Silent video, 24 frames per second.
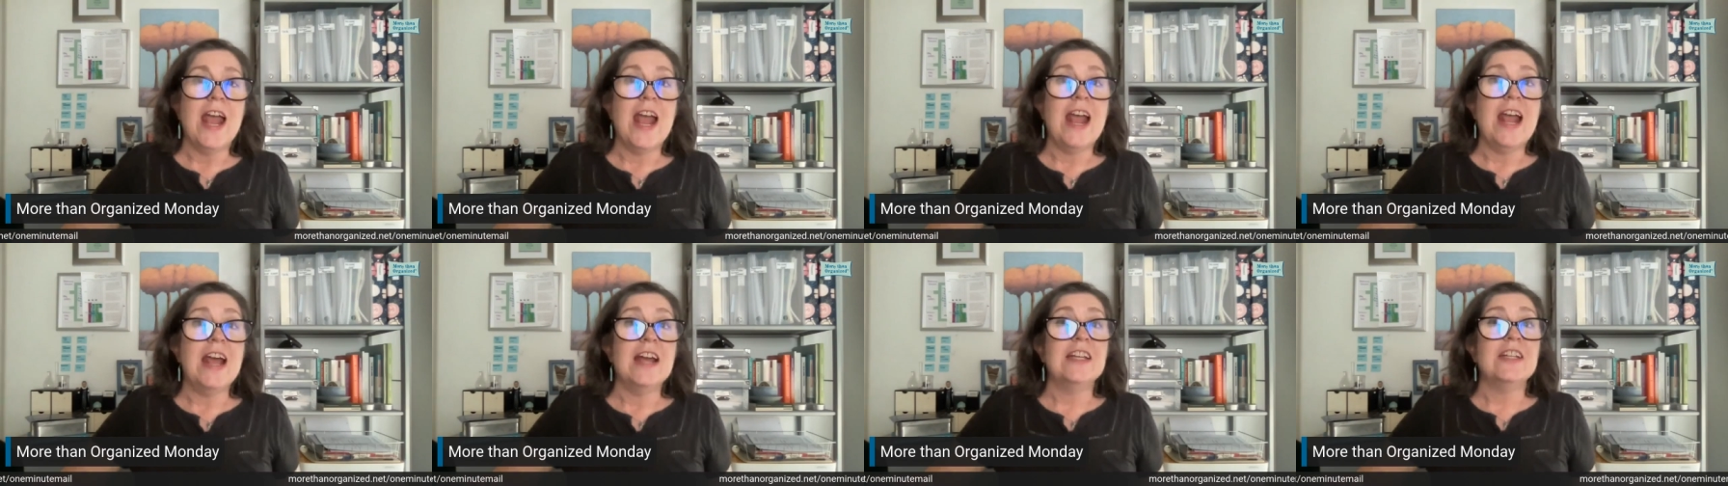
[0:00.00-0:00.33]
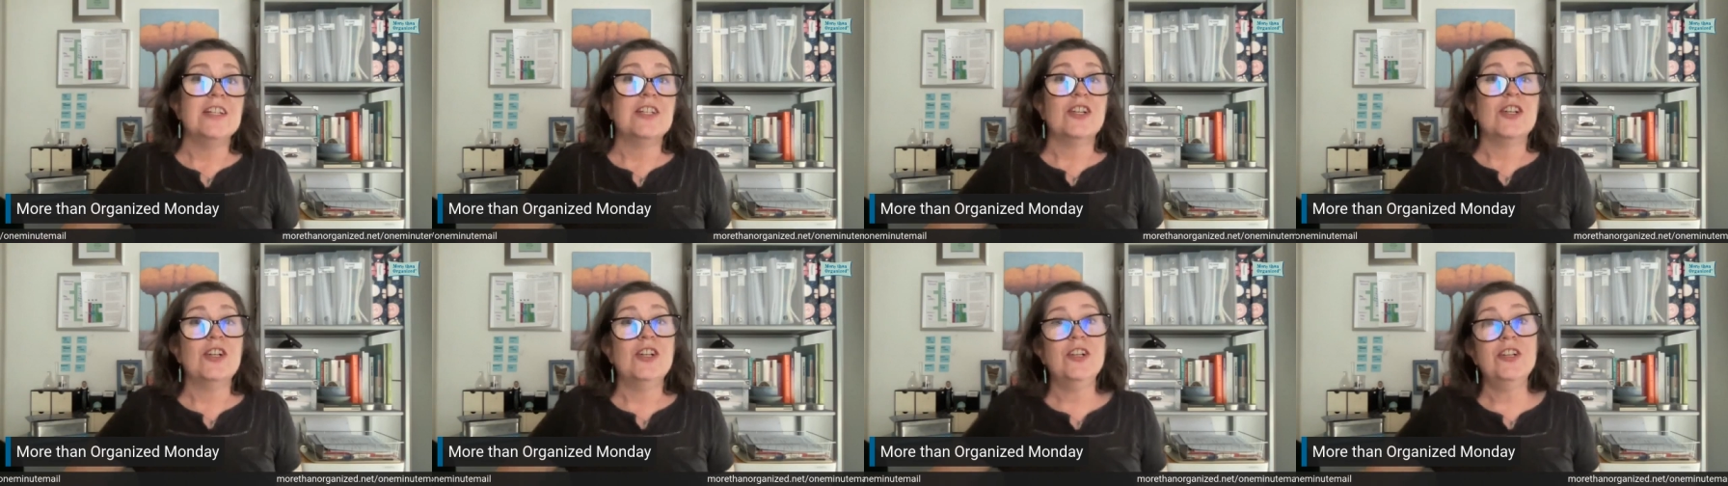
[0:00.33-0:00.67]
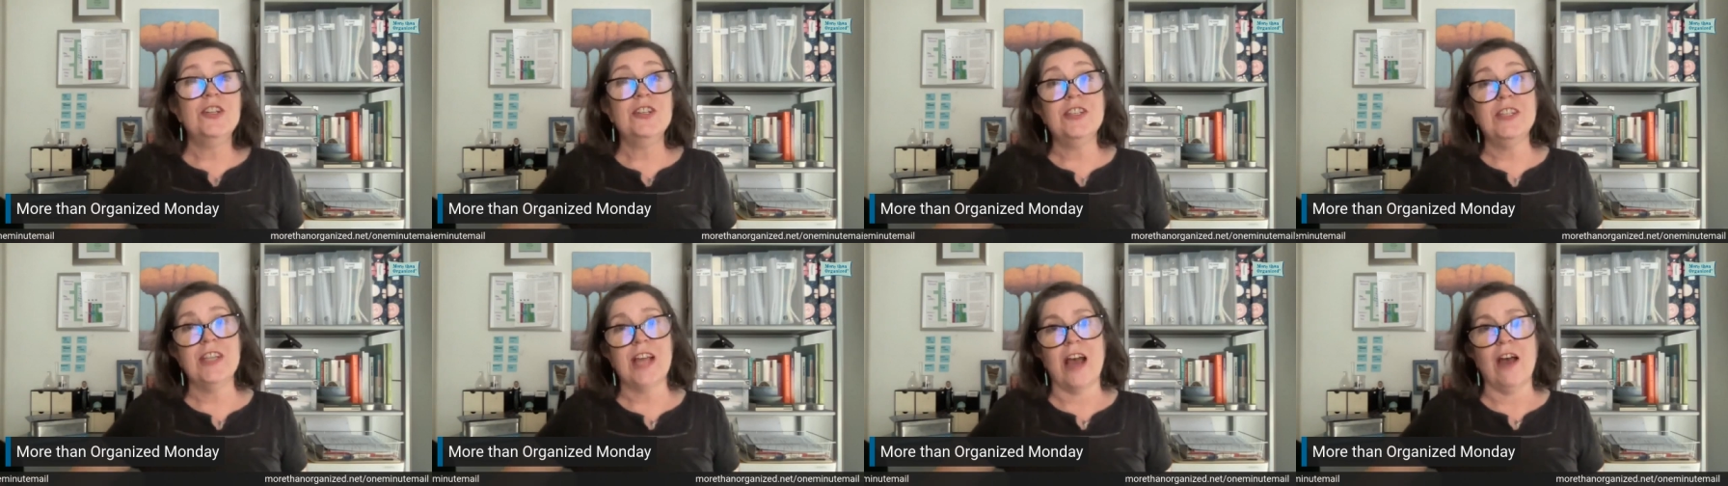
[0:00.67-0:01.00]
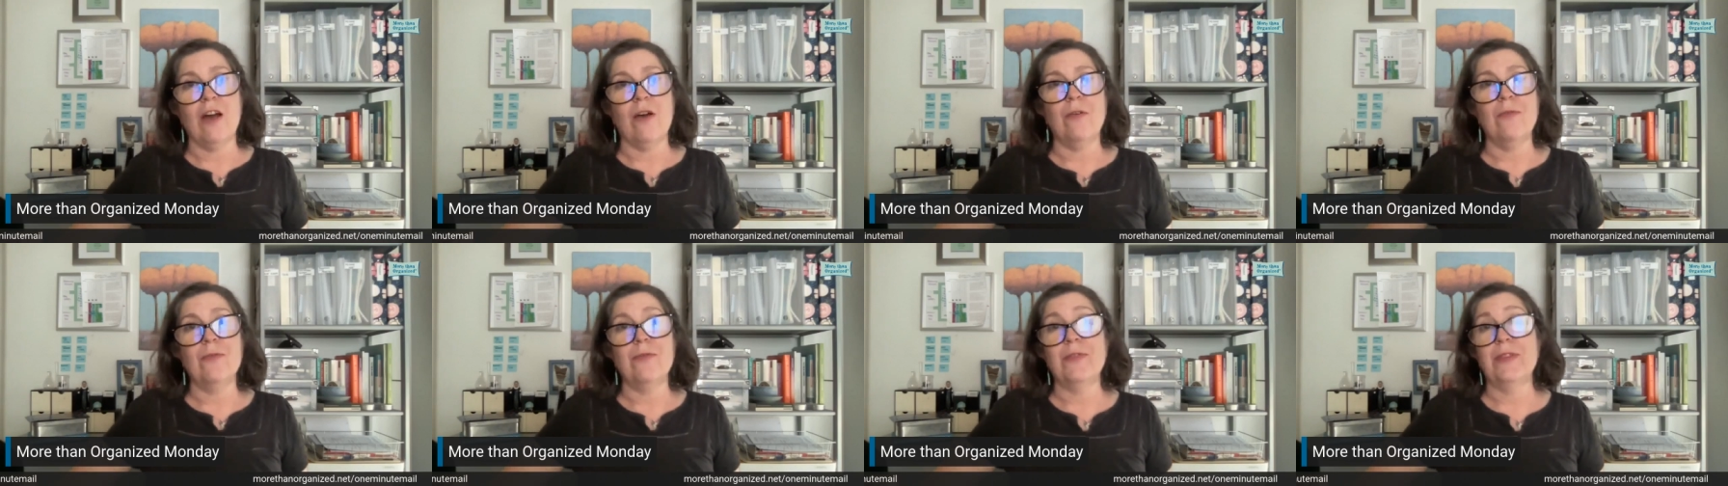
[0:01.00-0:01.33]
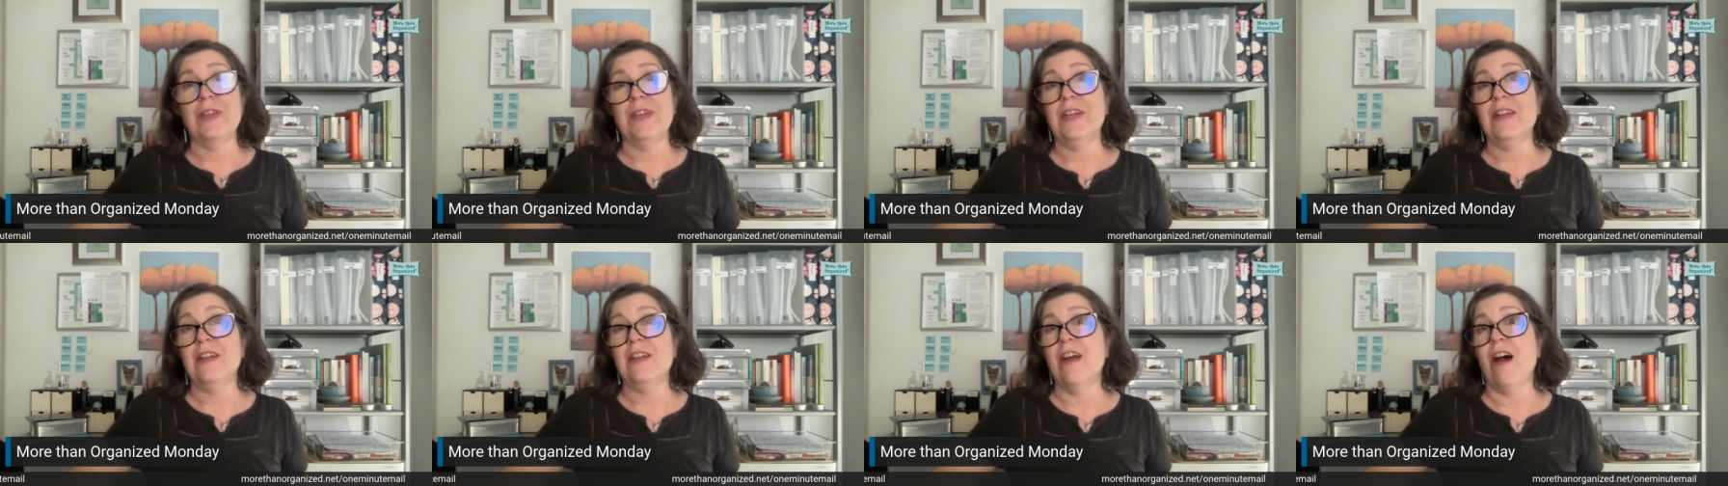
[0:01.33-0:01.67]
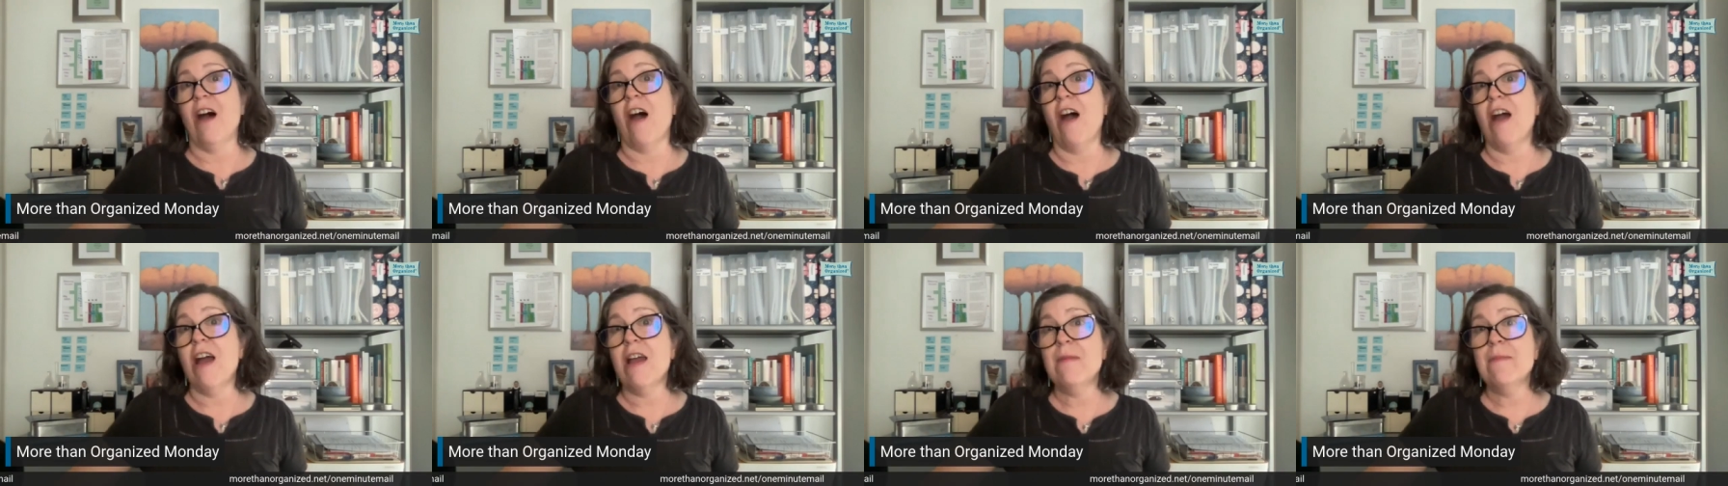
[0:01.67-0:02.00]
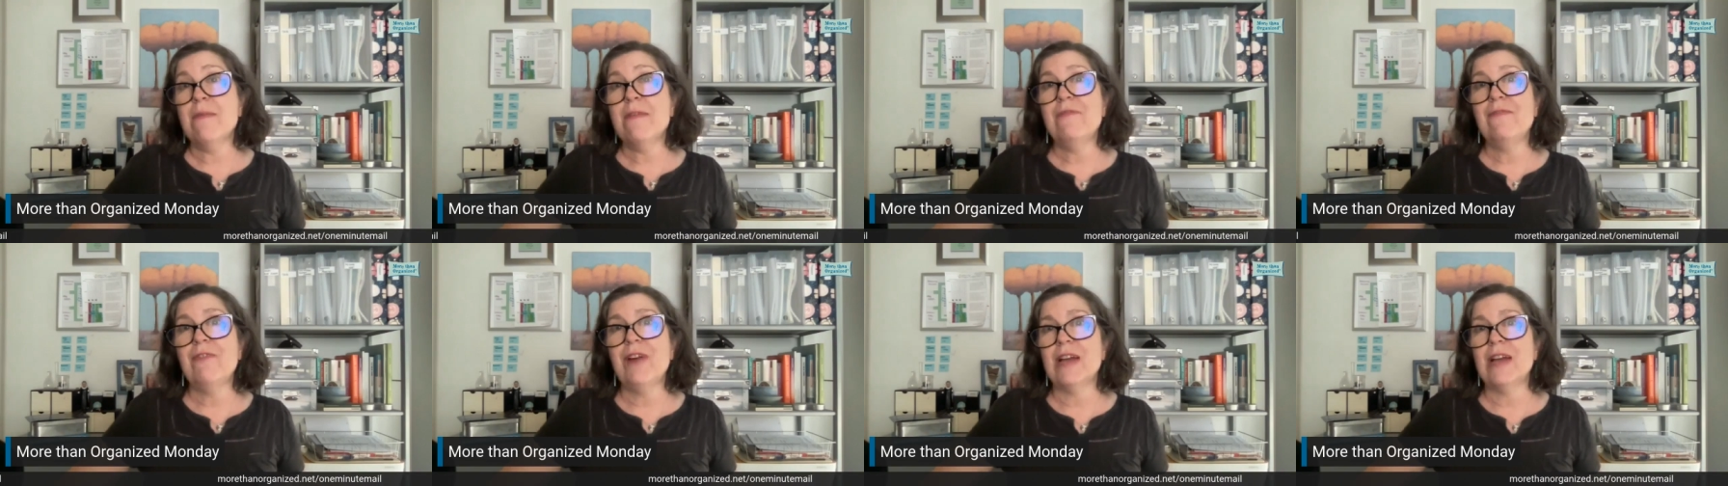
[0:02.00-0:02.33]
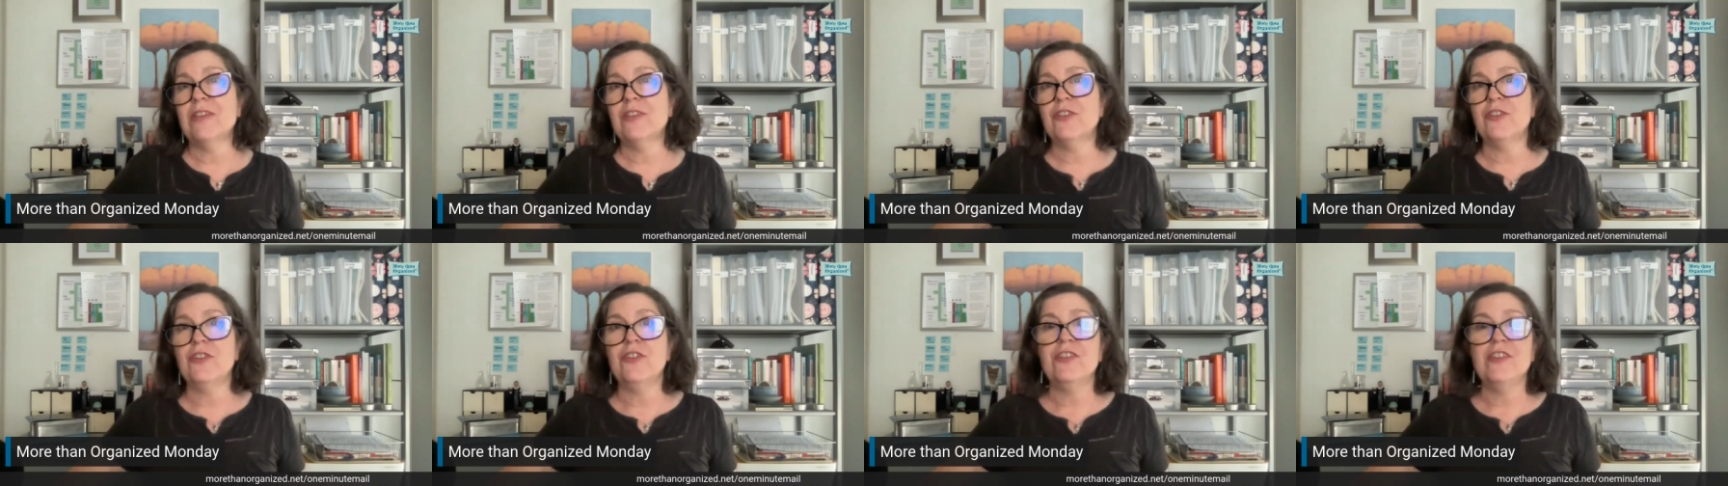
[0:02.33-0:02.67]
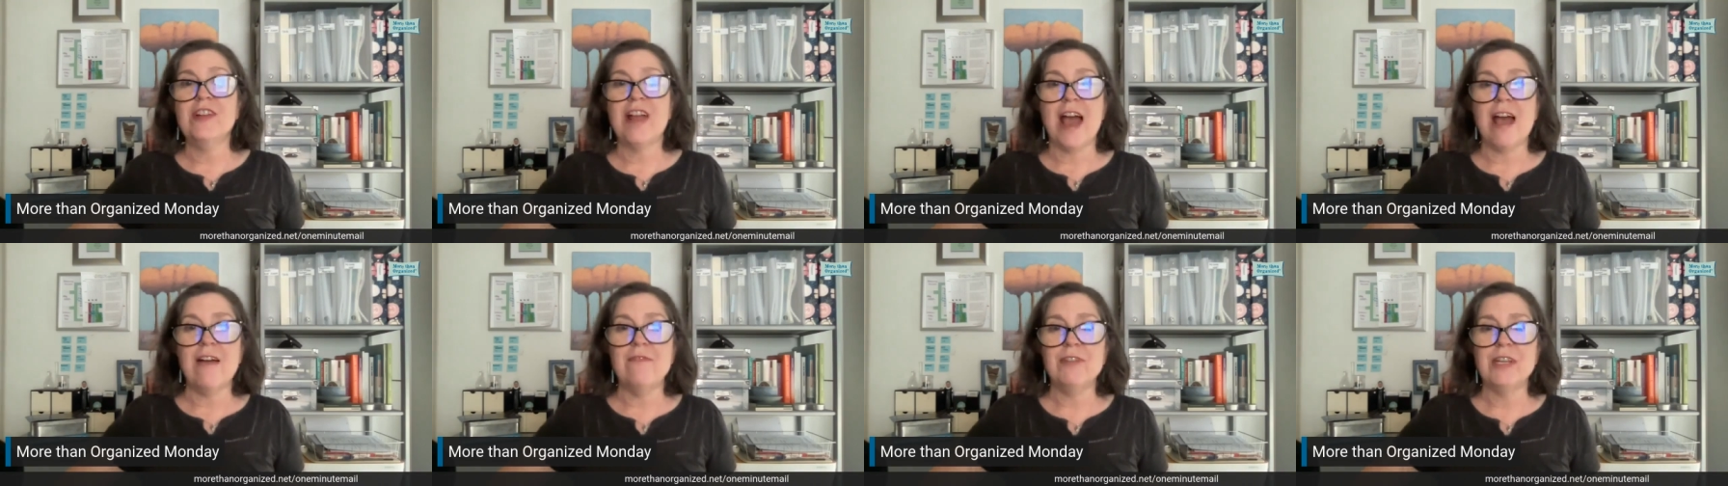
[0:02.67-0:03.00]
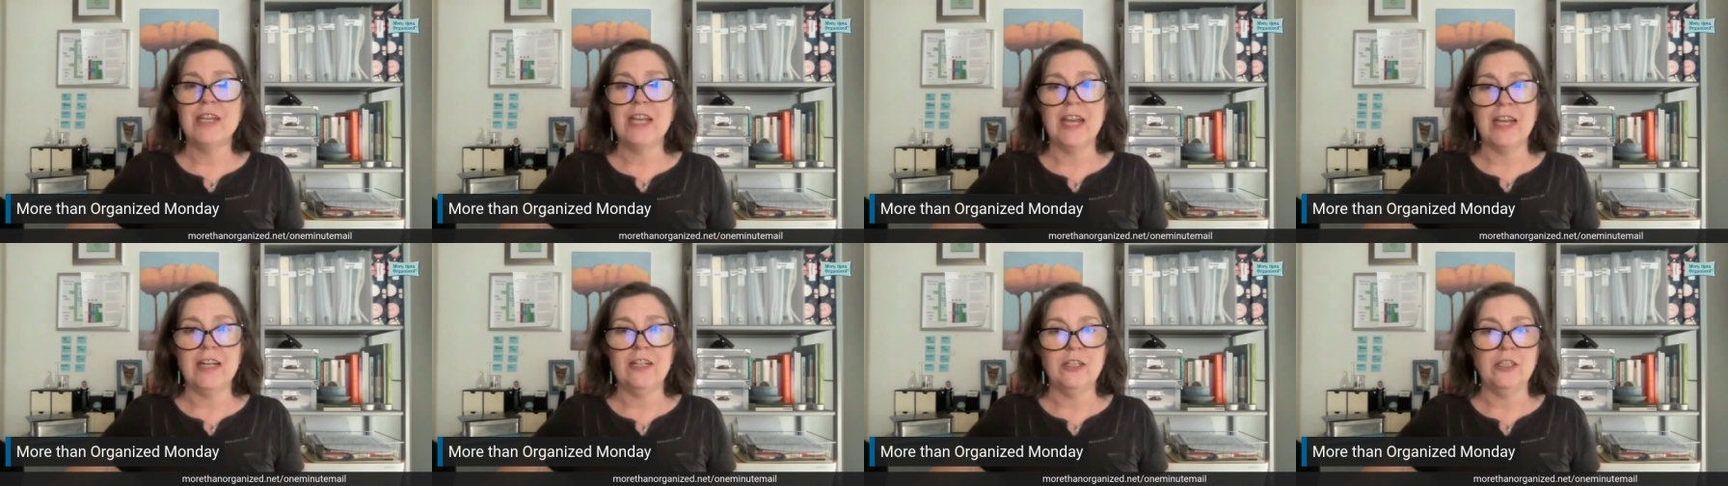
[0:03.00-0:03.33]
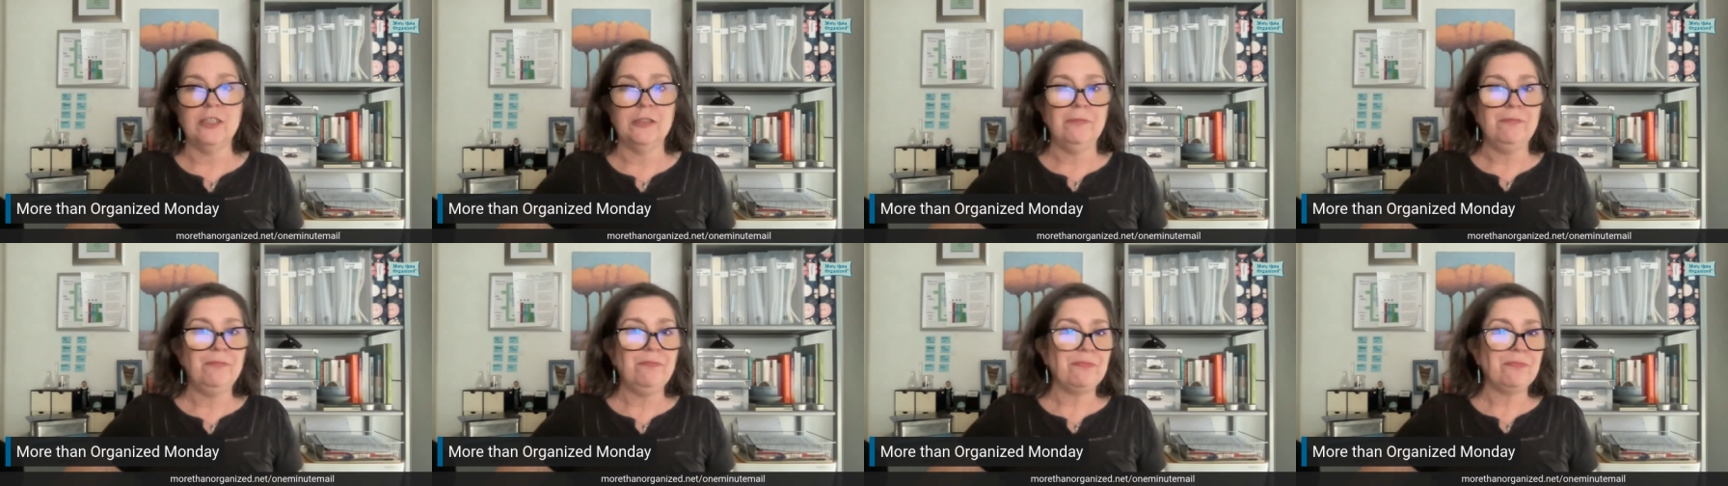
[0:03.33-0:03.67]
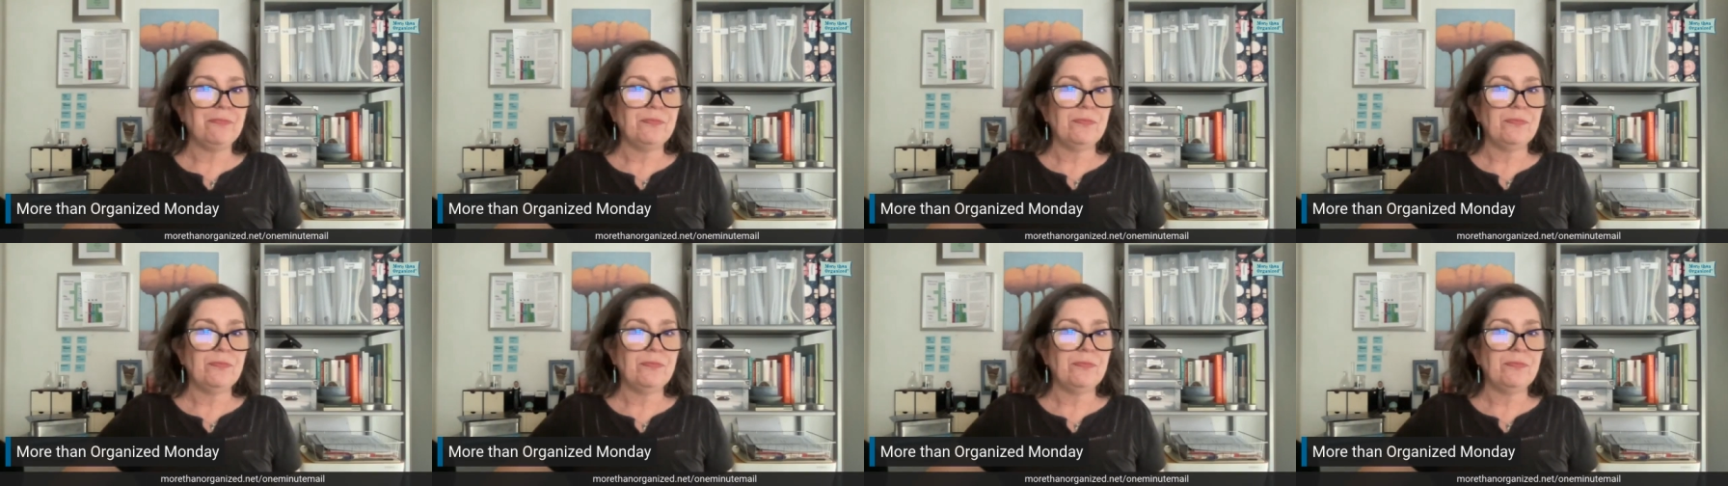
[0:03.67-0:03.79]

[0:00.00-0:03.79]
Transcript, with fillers: And it turns out that I'm a faster navigator.